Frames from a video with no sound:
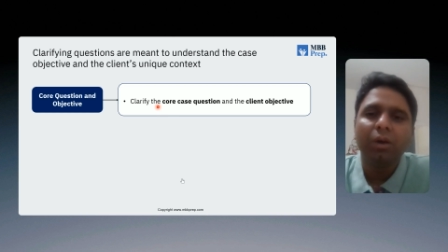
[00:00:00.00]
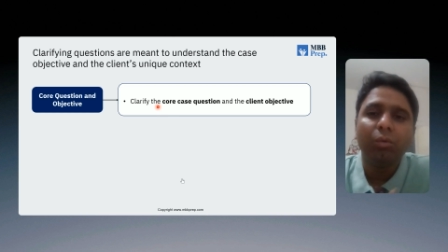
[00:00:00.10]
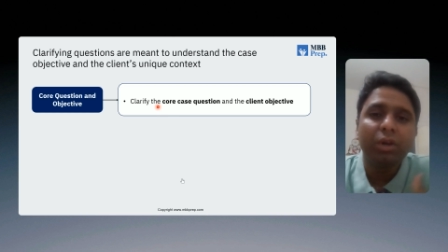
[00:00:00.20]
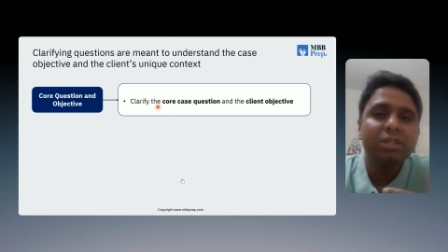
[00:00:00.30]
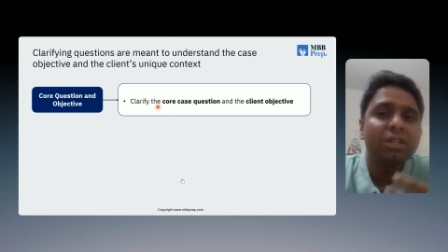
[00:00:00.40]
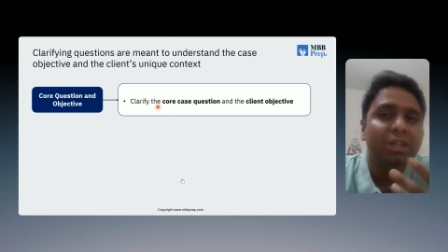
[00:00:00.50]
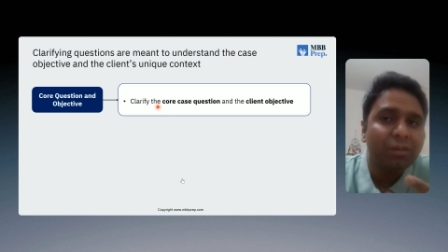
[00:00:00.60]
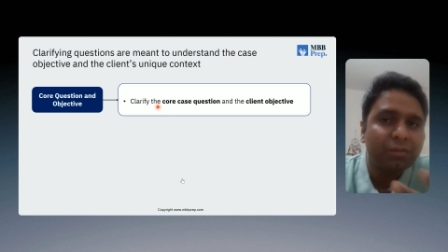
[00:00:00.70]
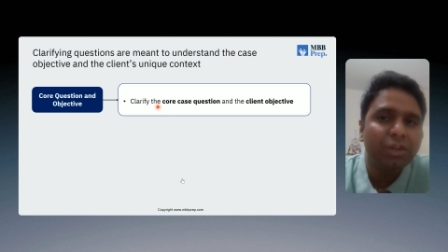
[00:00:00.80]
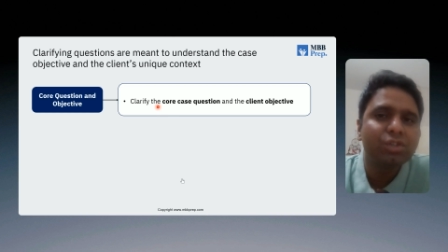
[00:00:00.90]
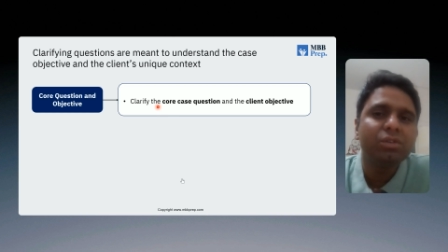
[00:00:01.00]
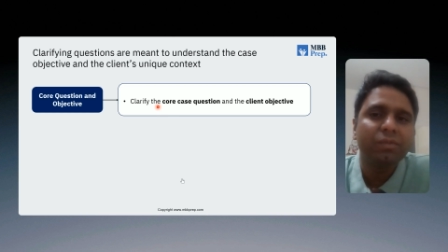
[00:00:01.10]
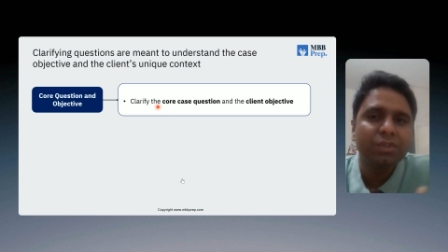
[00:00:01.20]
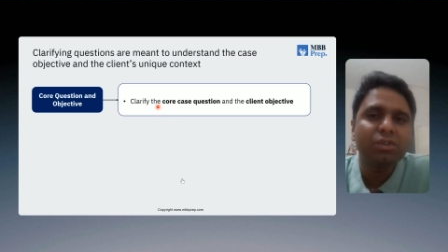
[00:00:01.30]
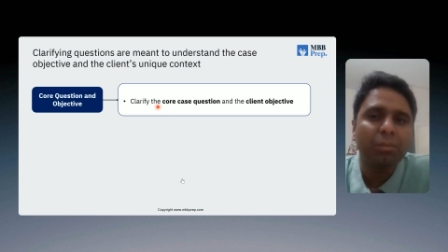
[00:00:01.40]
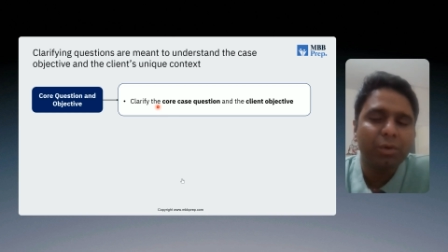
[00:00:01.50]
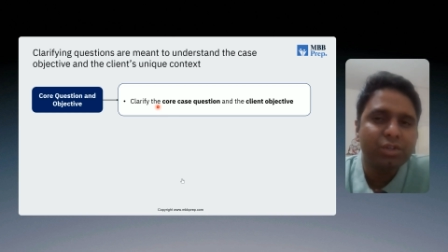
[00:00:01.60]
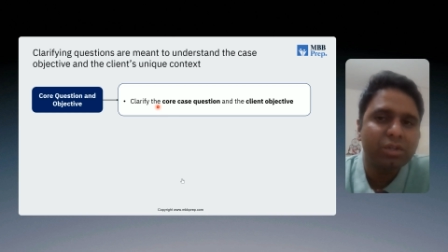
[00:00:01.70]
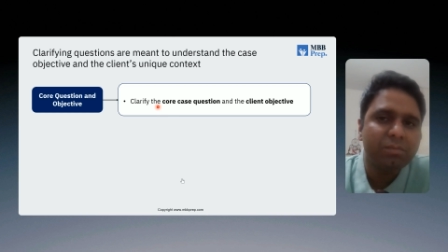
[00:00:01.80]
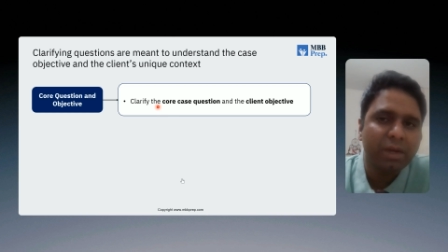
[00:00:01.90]
What is the definition of this
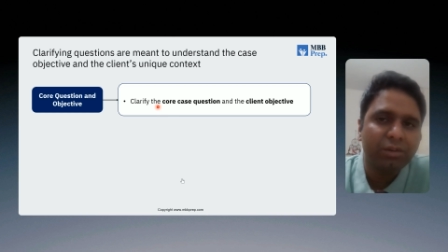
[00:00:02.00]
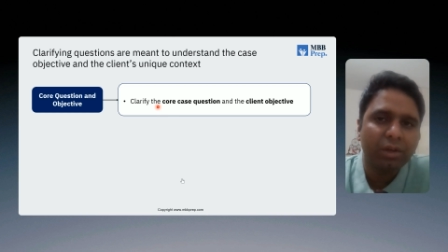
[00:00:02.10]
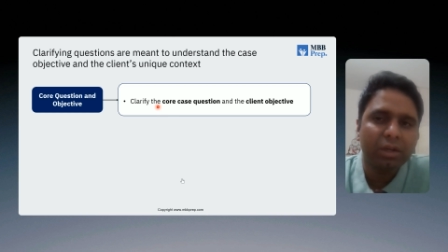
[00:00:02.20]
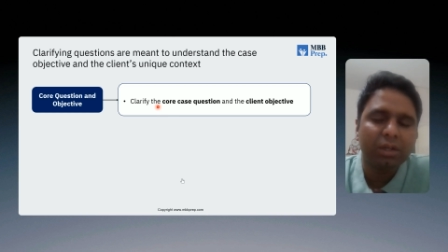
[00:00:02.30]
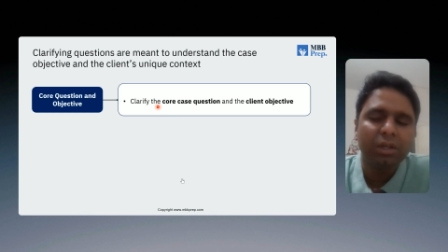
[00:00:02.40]
operational metric?